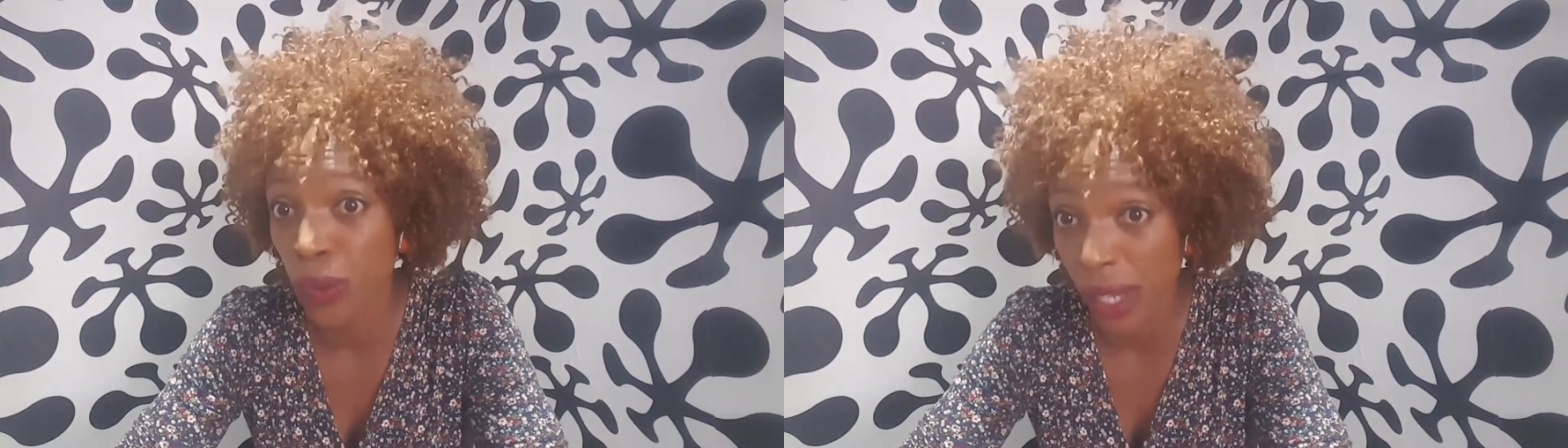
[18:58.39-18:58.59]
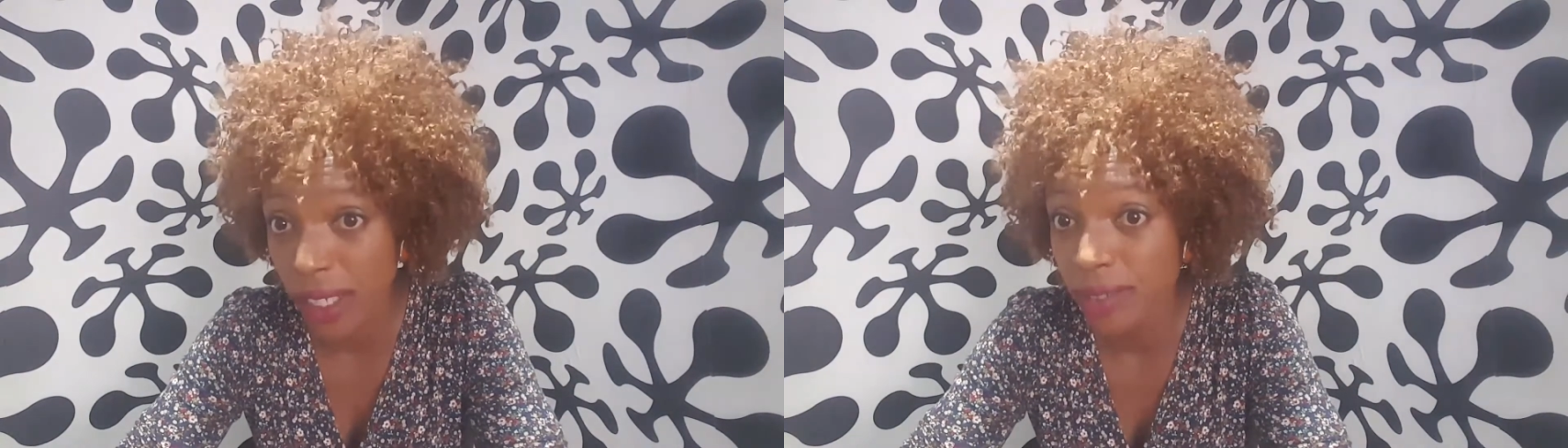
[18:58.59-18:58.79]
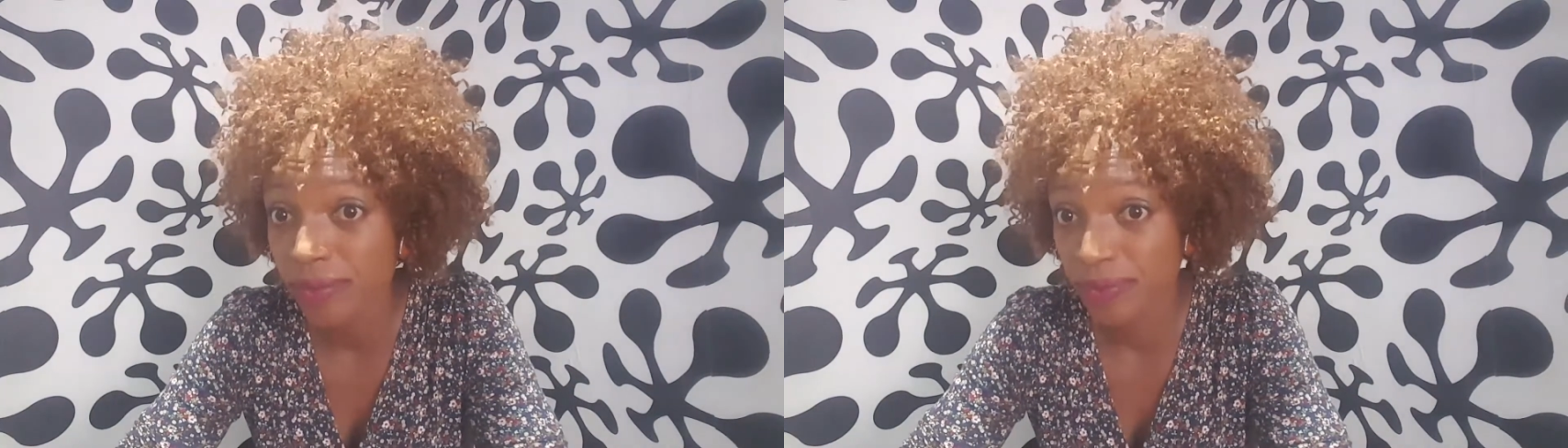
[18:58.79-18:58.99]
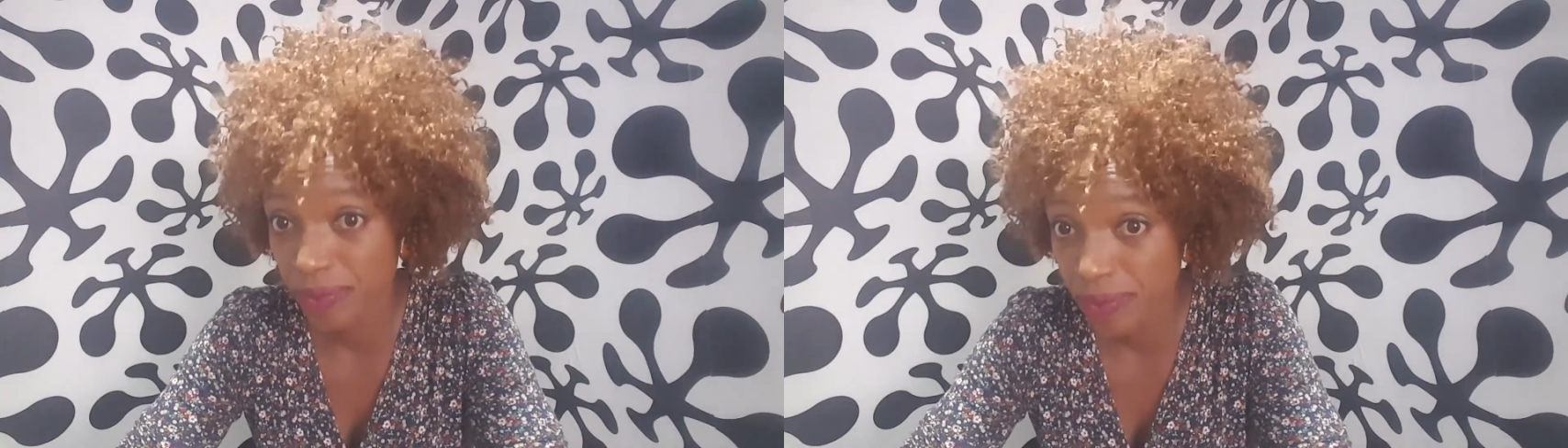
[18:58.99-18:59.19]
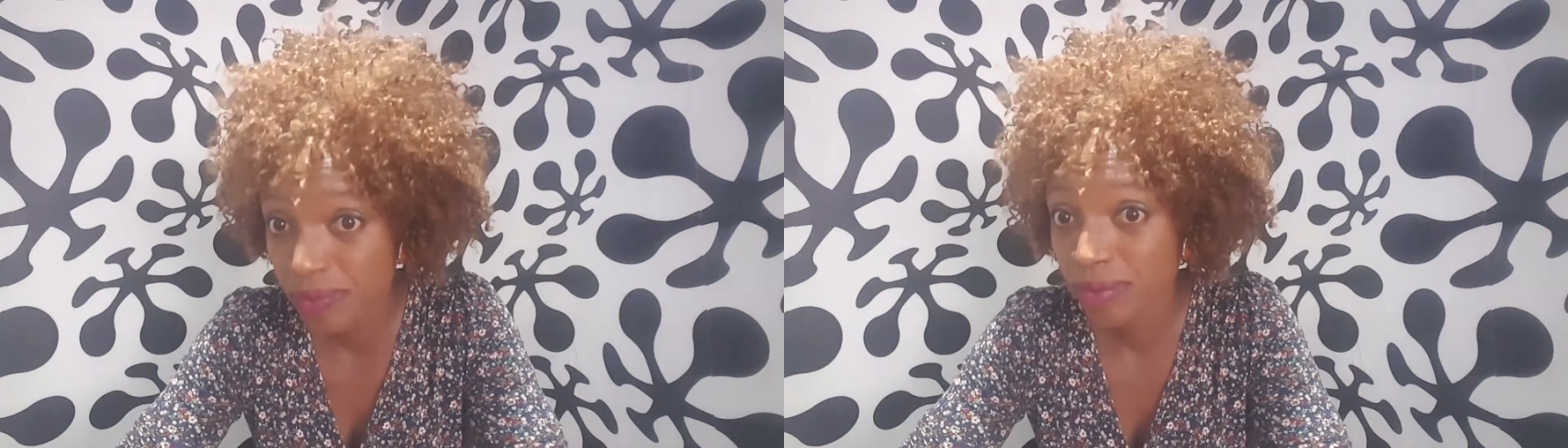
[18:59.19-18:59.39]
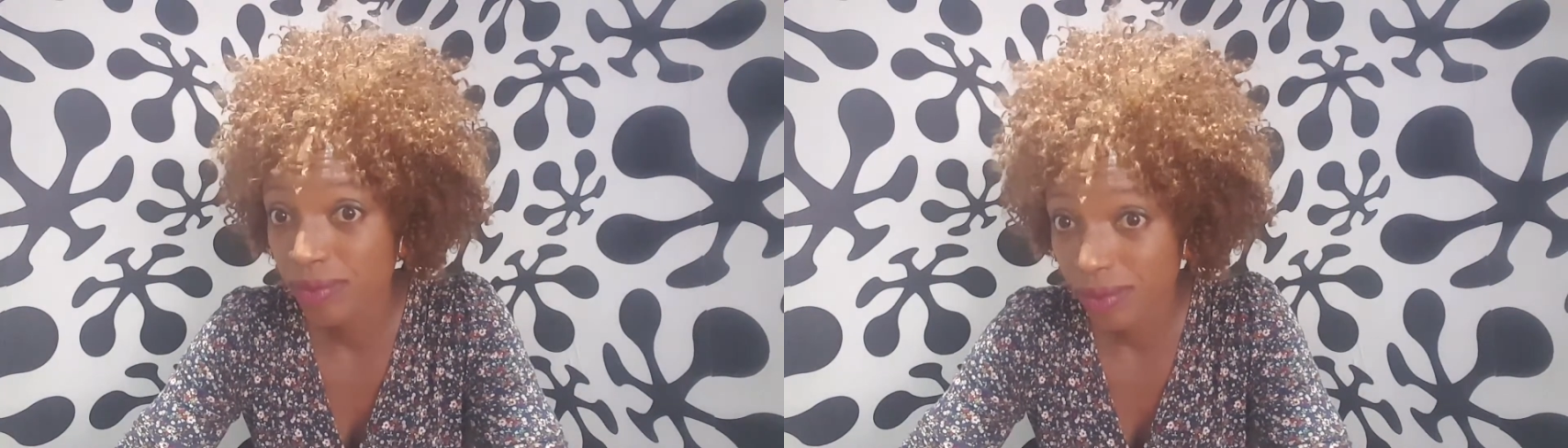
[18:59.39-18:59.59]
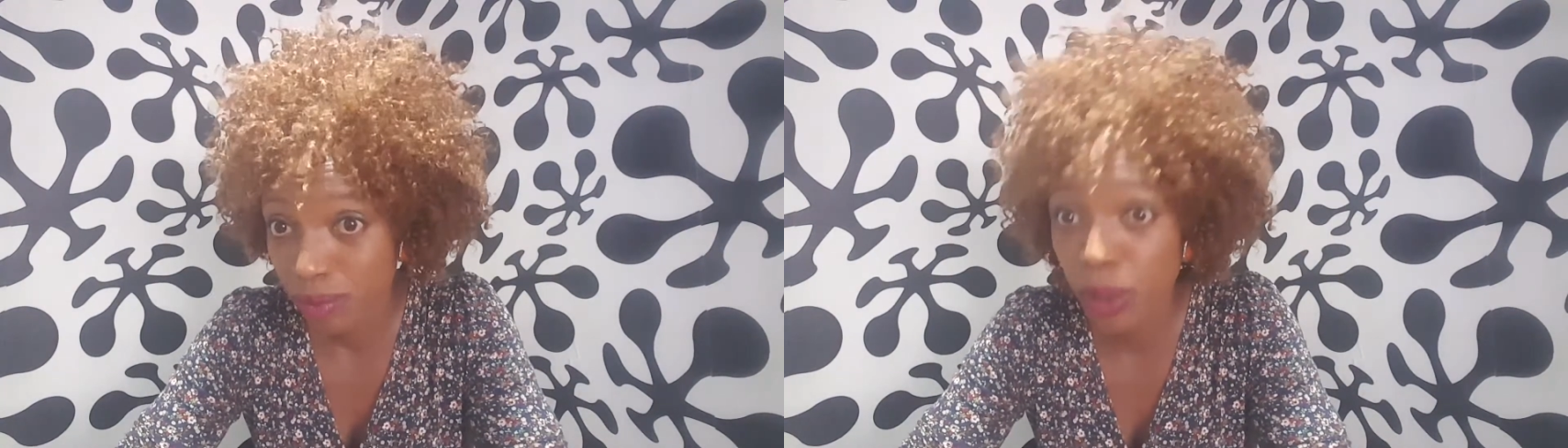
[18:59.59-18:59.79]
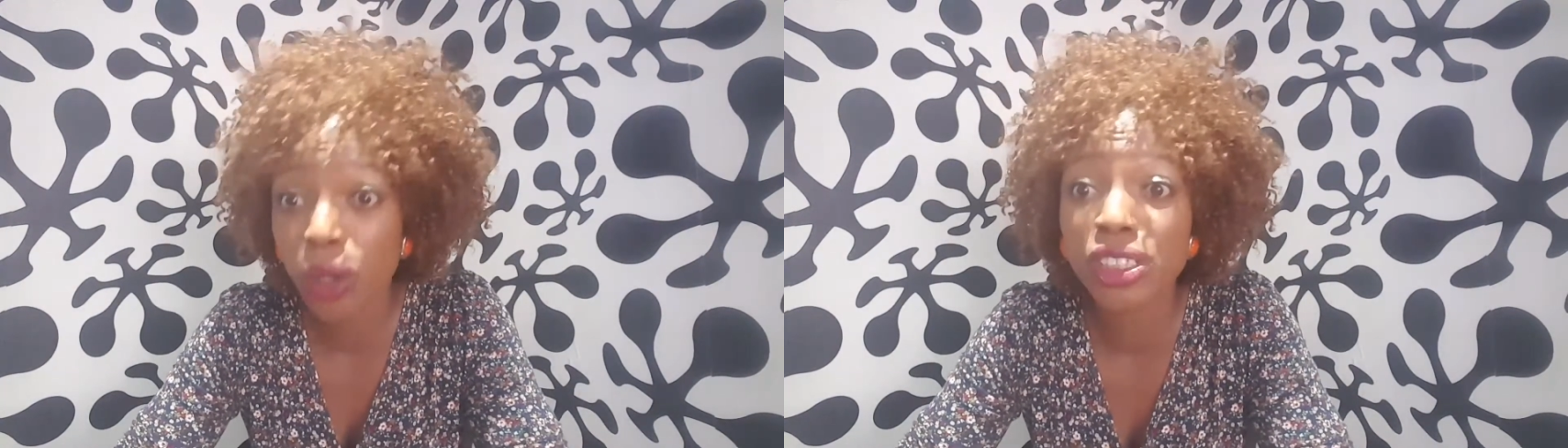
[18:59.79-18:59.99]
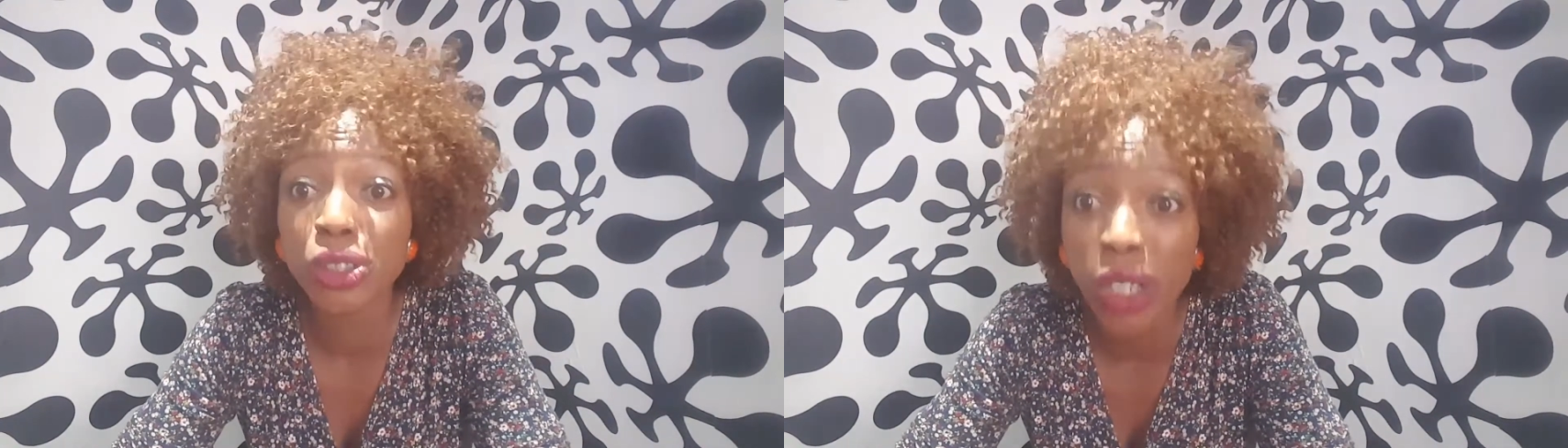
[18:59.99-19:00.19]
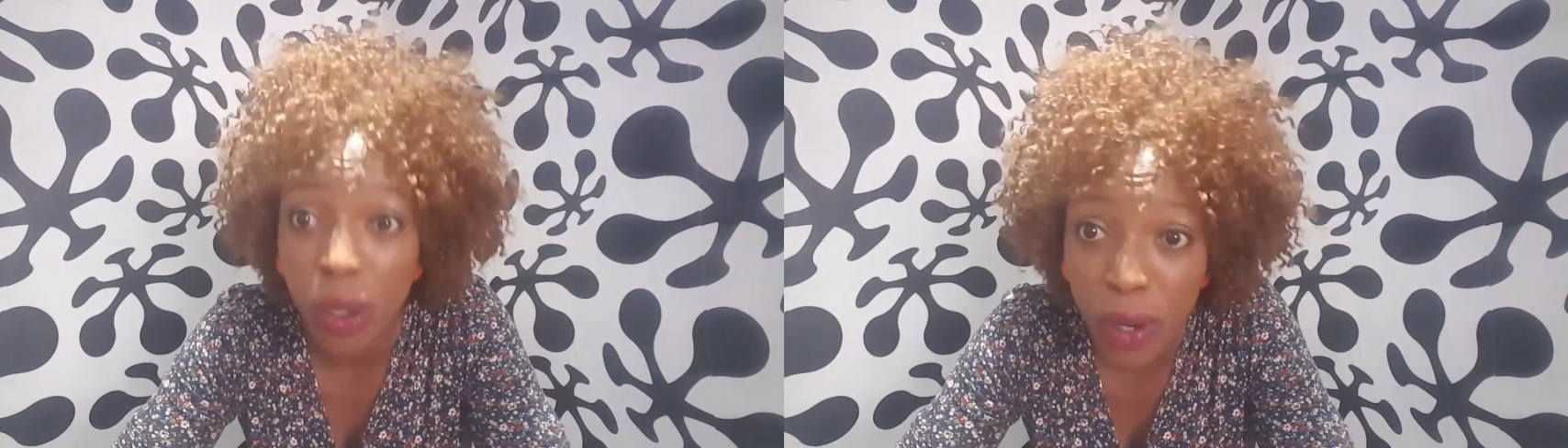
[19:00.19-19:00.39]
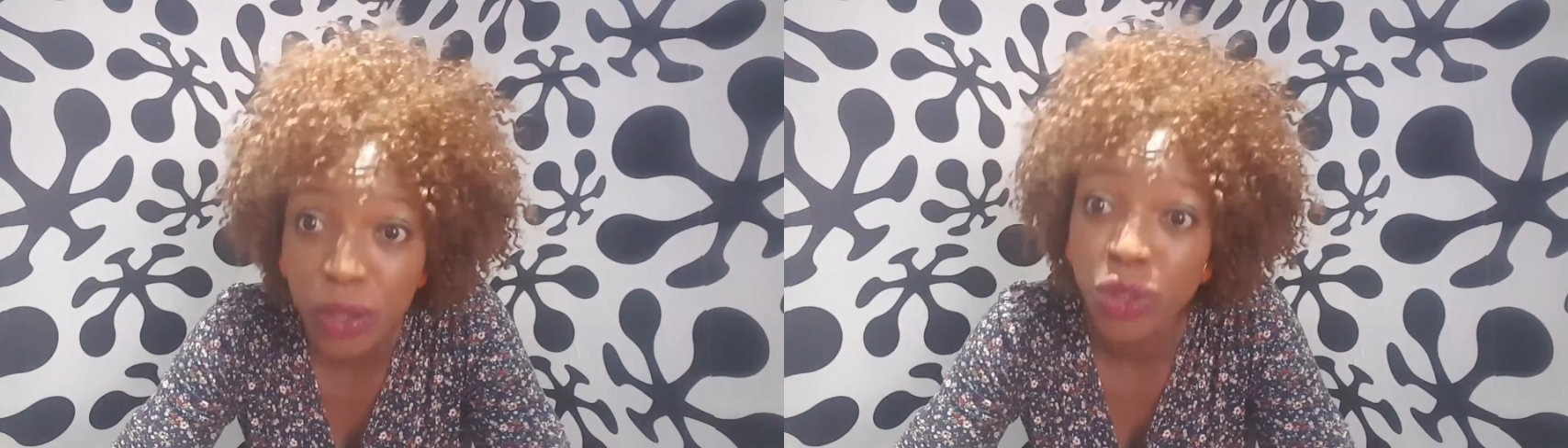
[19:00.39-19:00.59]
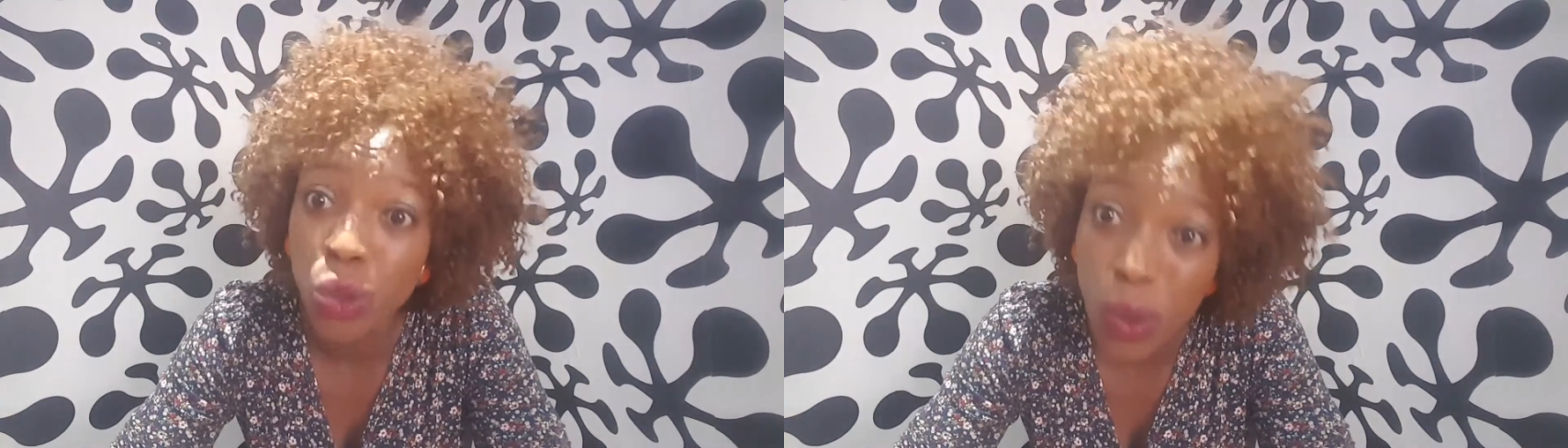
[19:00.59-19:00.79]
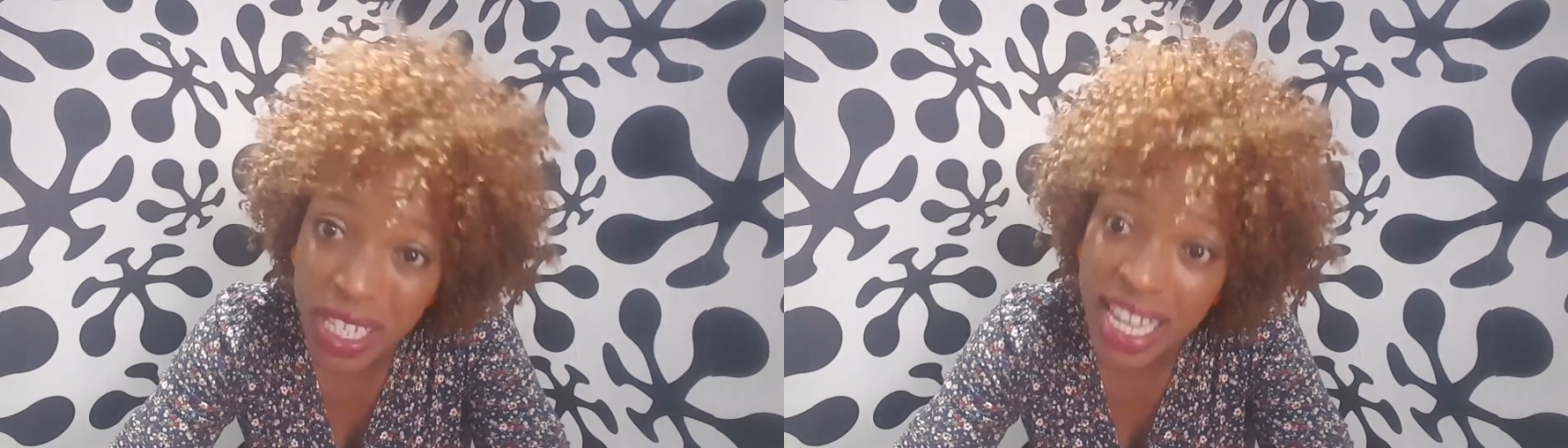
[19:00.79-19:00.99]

way. Because it's only when you do it